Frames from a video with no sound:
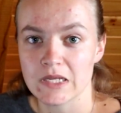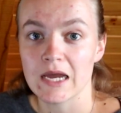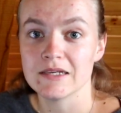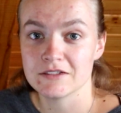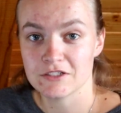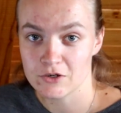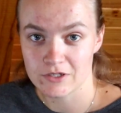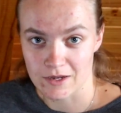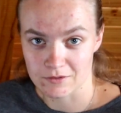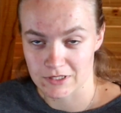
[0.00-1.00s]
it
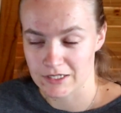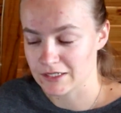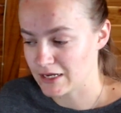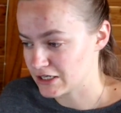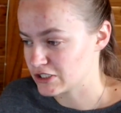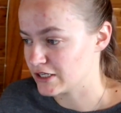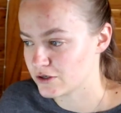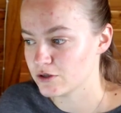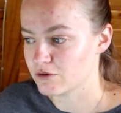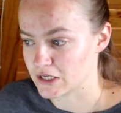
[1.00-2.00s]
turned out that it actually
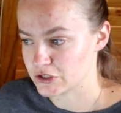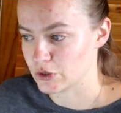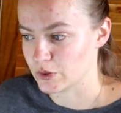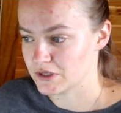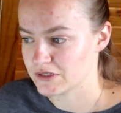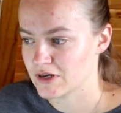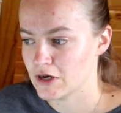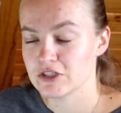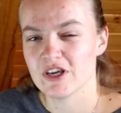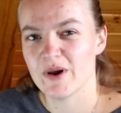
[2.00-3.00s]
could write stories,
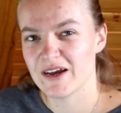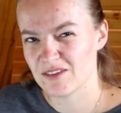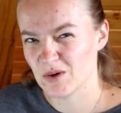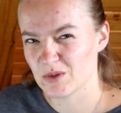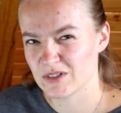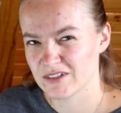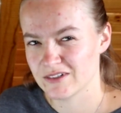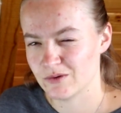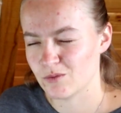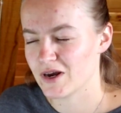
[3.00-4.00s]
so I thought,
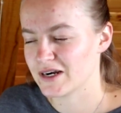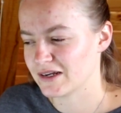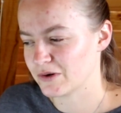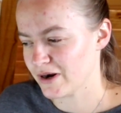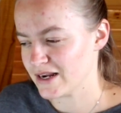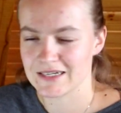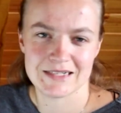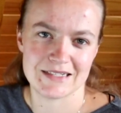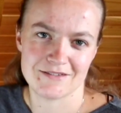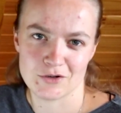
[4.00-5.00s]
what a great
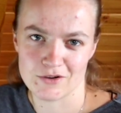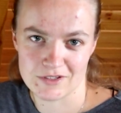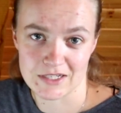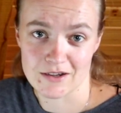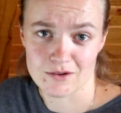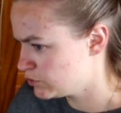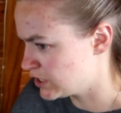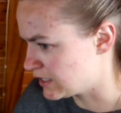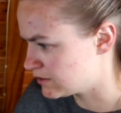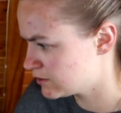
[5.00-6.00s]
idea for a video. New
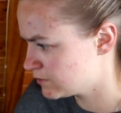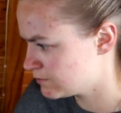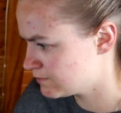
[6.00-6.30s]
chat.